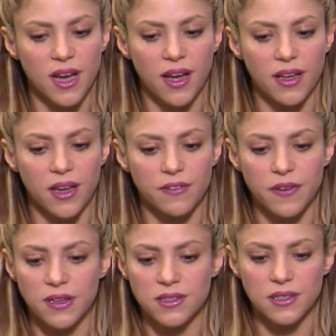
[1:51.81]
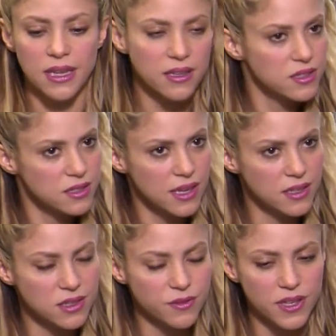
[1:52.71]
I felt an instant
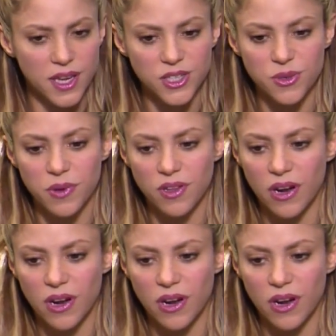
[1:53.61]
identification with her.